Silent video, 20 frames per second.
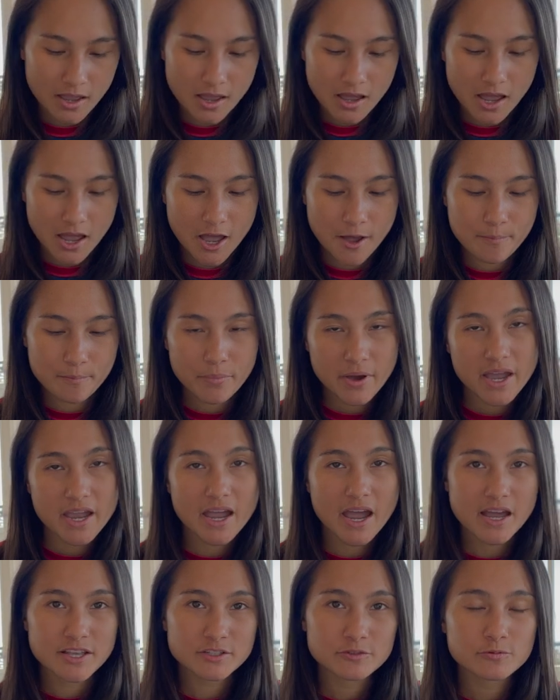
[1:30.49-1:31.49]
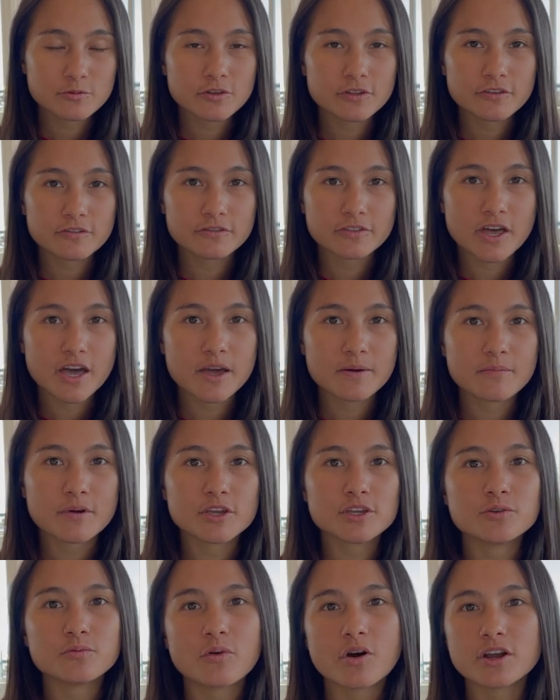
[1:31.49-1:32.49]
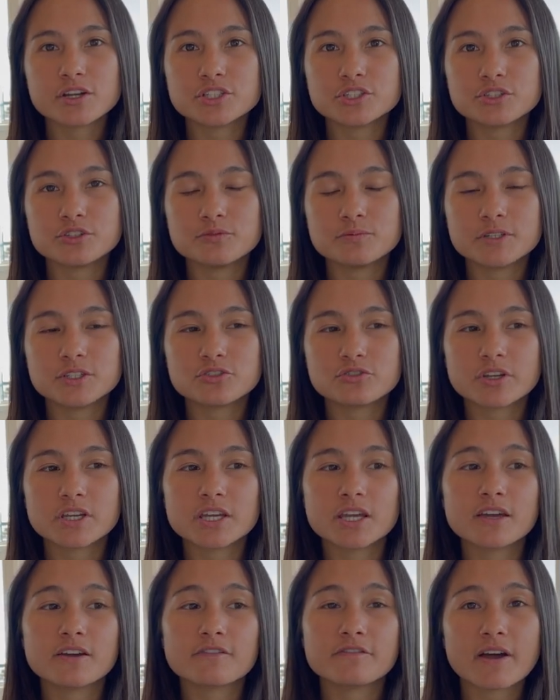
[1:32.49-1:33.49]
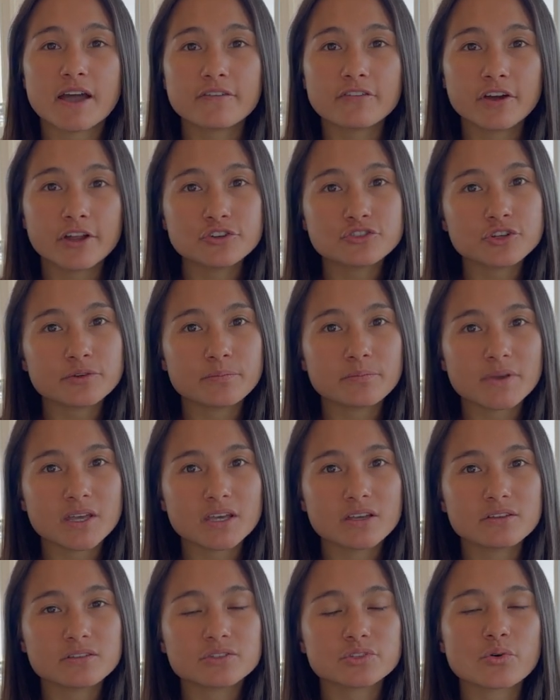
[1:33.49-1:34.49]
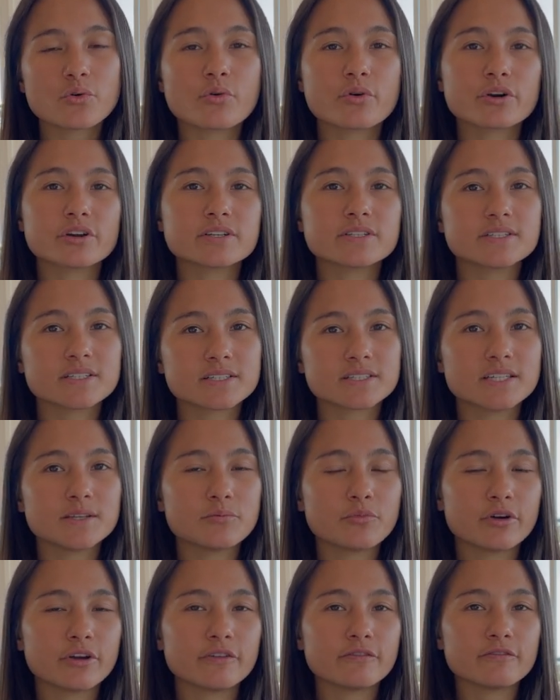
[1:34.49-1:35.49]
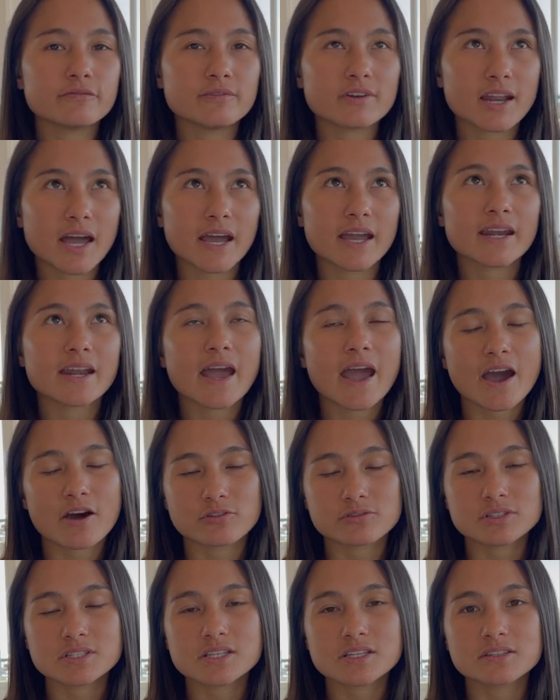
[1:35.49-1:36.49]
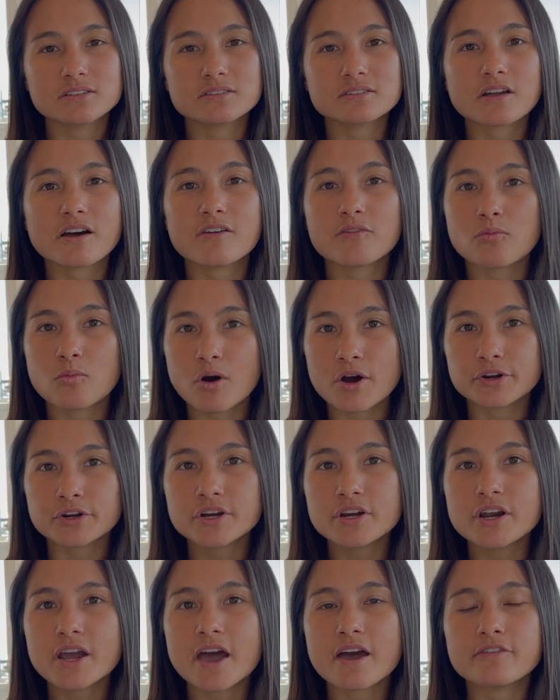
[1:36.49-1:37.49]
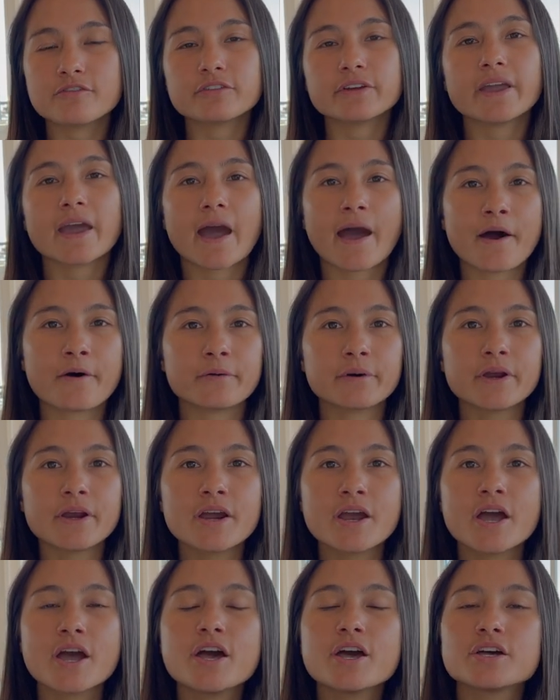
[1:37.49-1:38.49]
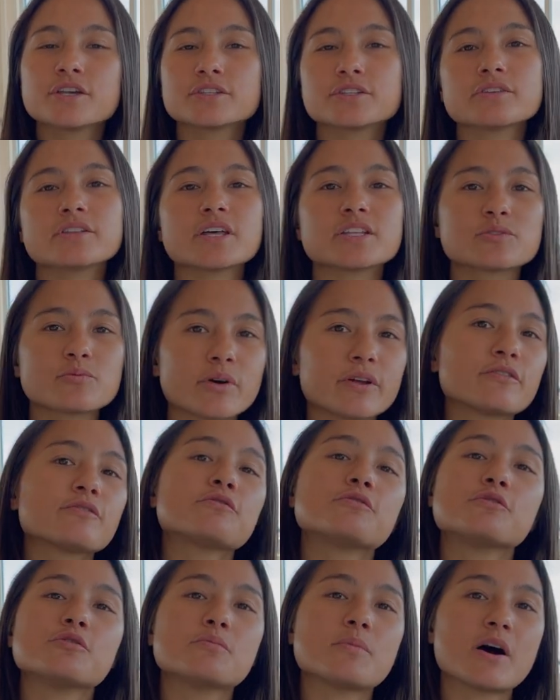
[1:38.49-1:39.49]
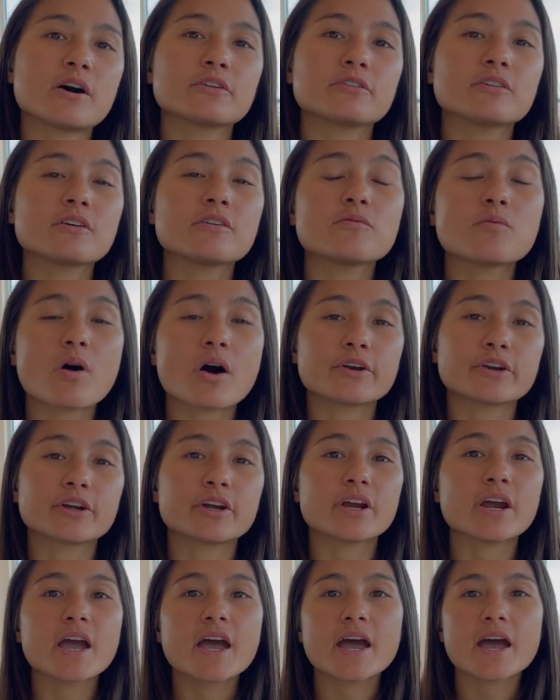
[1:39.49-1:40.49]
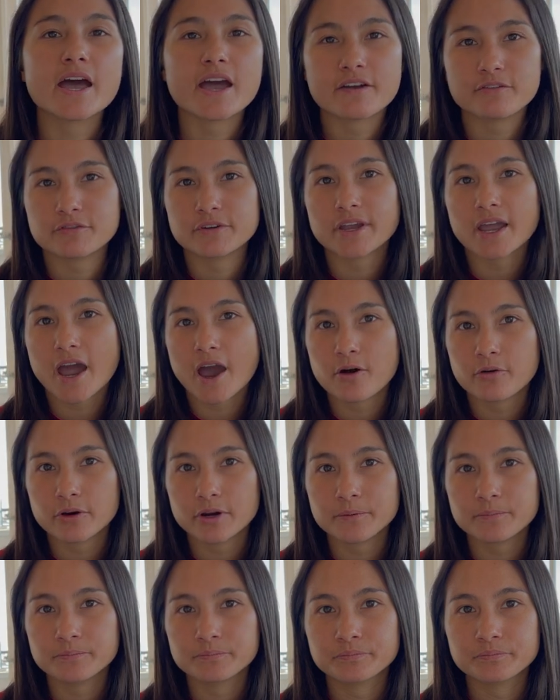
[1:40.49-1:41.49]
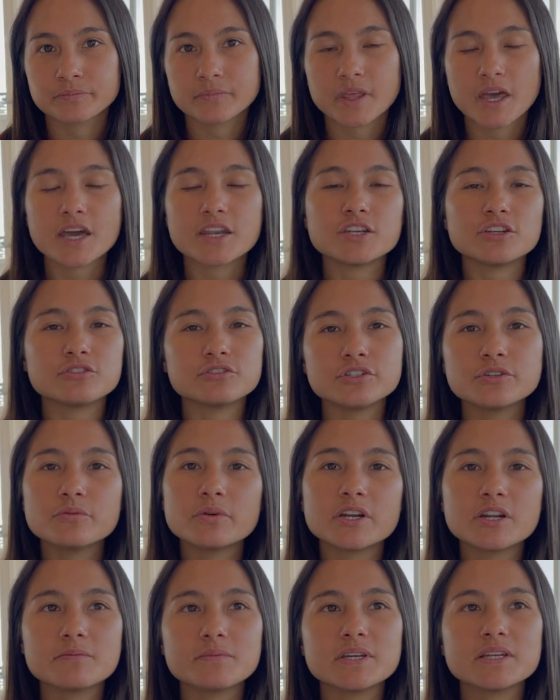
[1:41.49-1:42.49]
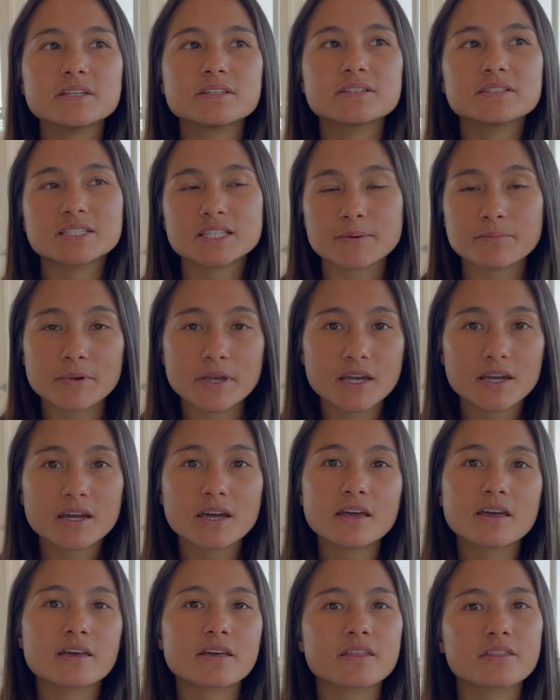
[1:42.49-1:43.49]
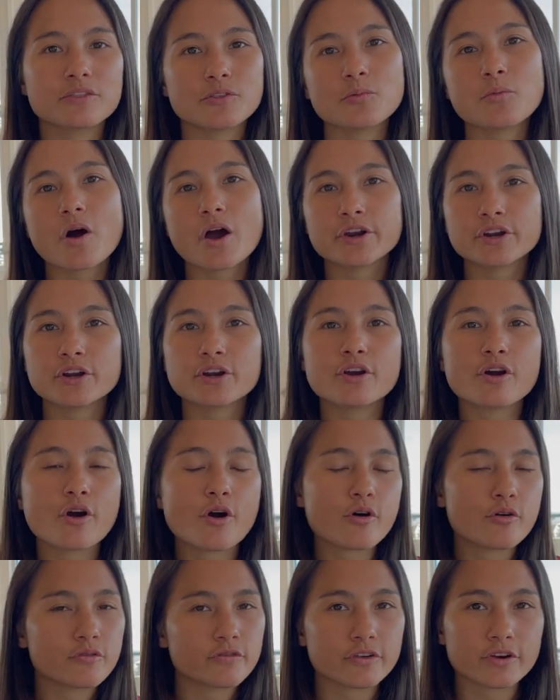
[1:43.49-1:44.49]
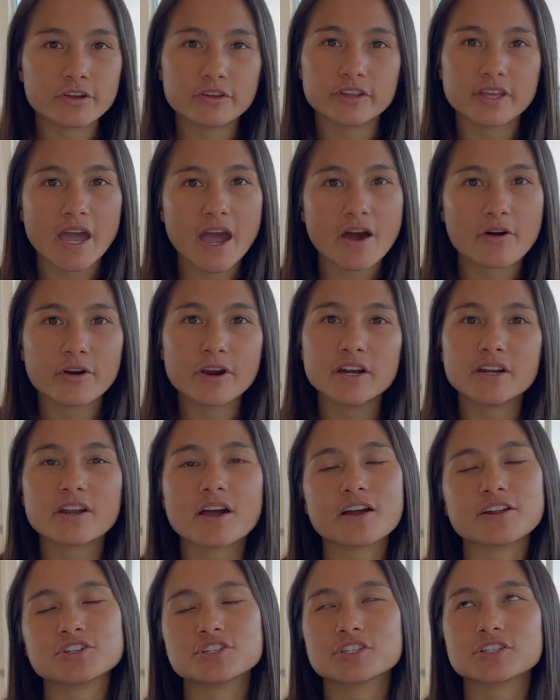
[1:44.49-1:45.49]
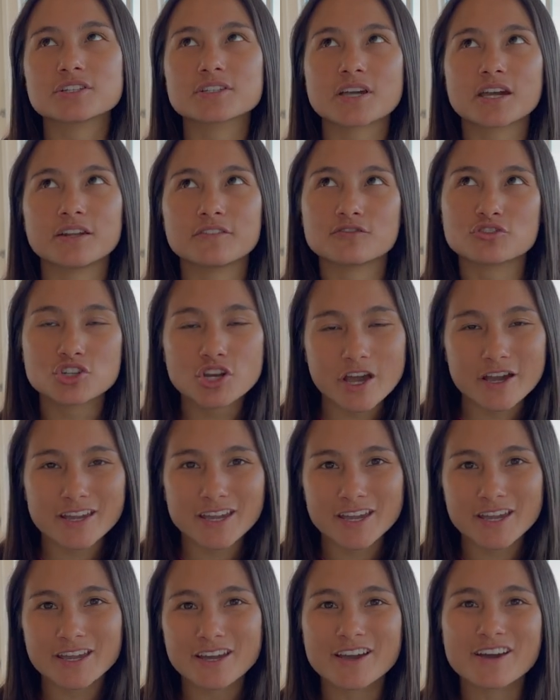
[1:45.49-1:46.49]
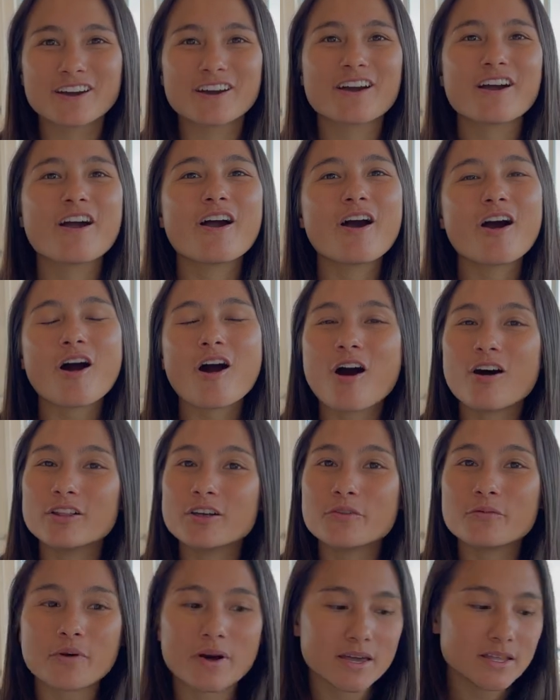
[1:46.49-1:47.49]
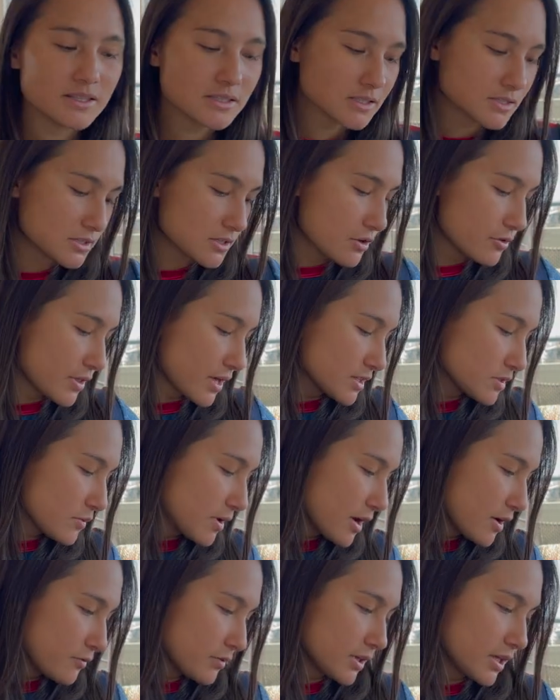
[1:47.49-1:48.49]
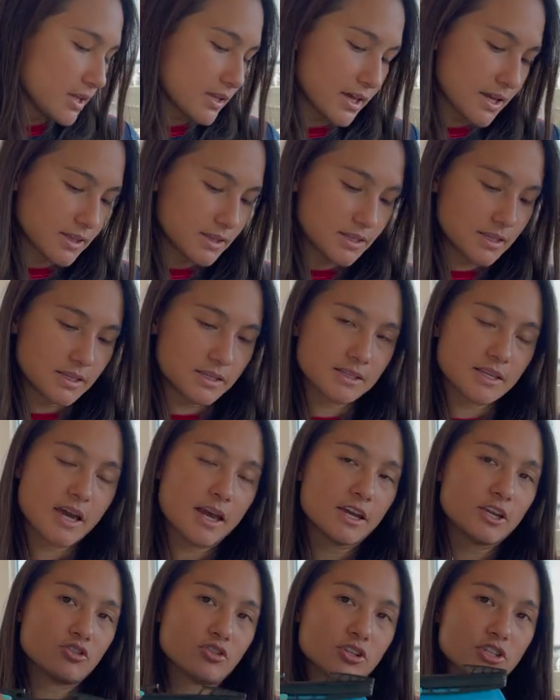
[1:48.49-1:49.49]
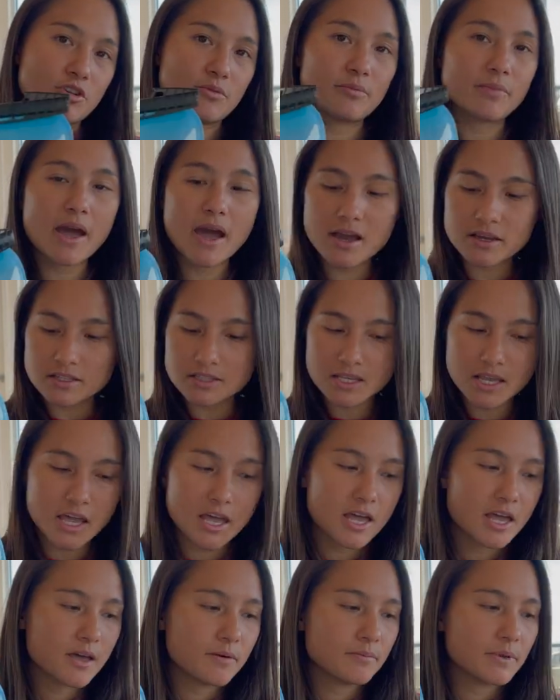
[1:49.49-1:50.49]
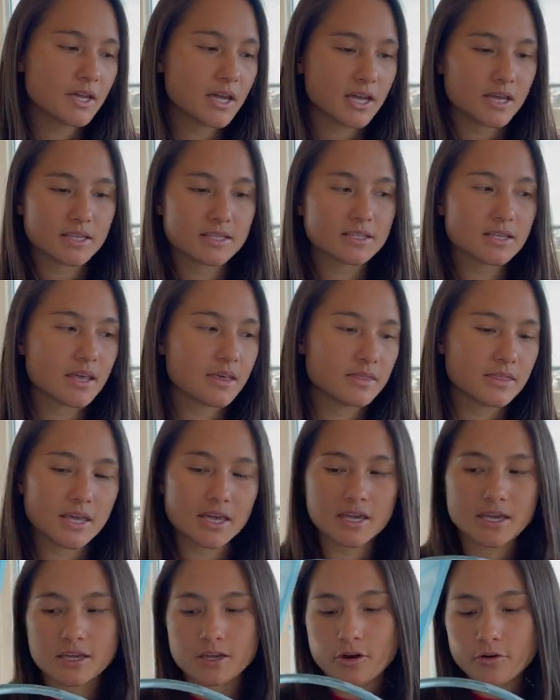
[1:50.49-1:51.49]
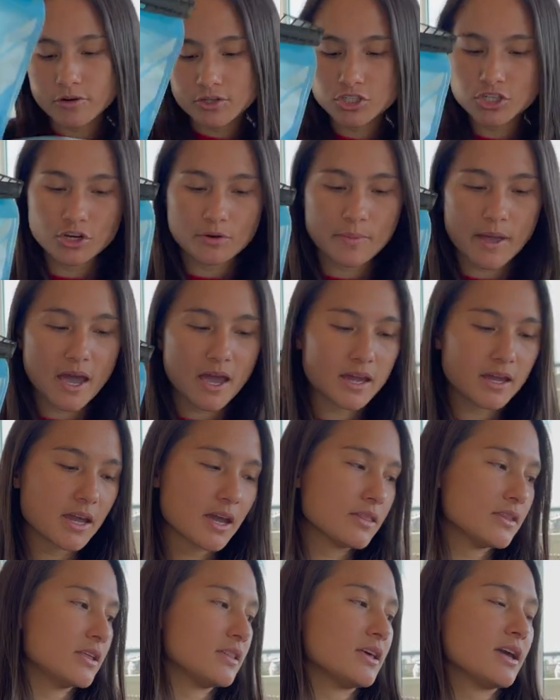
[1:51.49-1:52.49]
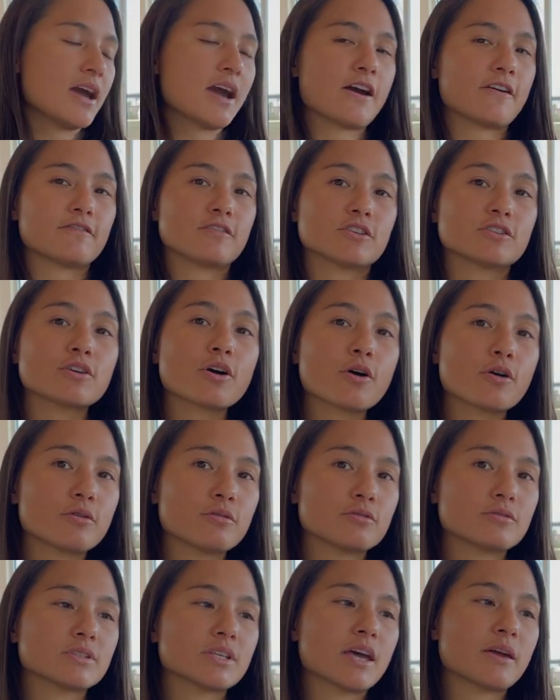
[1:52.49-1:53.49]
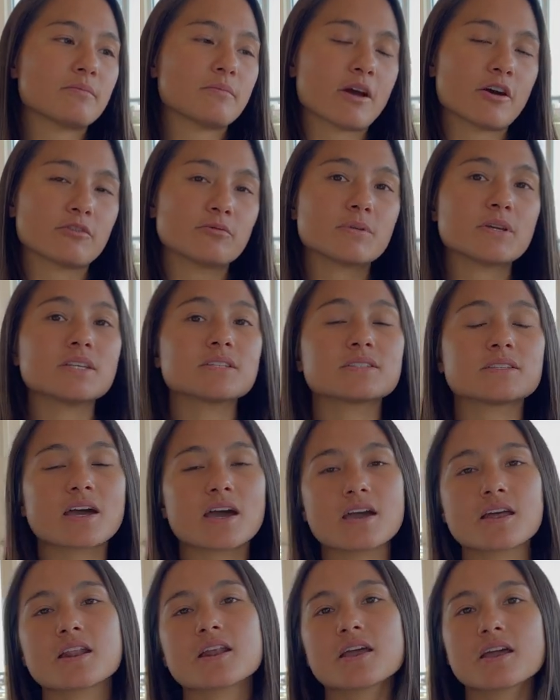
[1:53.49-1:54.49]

But as a rule of thumb, you want to be drinking 500 mils or 16.9 ounces of water every hour. So that's one full bottle of water every hour. And you do want to be sipping the water over the hour, not just kind of chugging all at once. So that's why I really like these hydration packs, because they go into your bag and then they have this hose and mouthpiece that